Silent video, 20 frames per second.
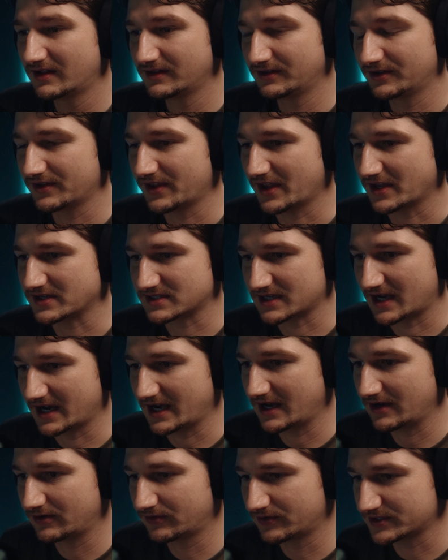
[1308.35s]
Look at that side
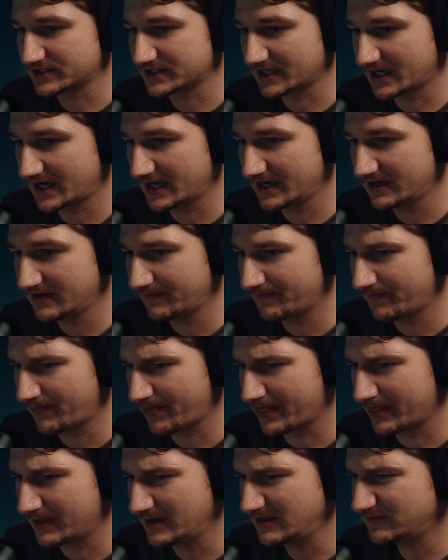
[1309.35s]
handle on the side.
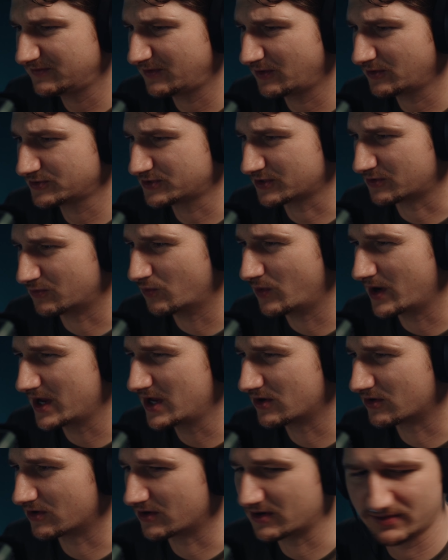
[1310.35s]
These photos look
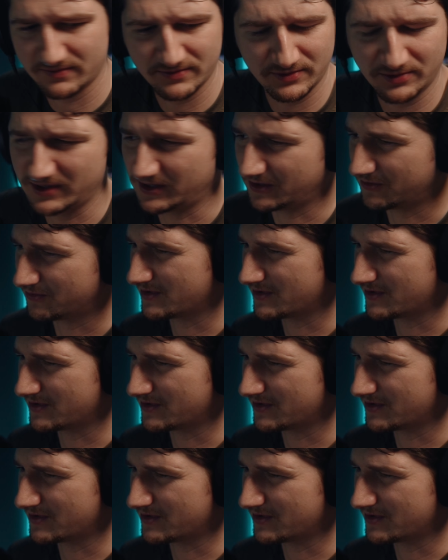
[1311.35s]
weird. Let me look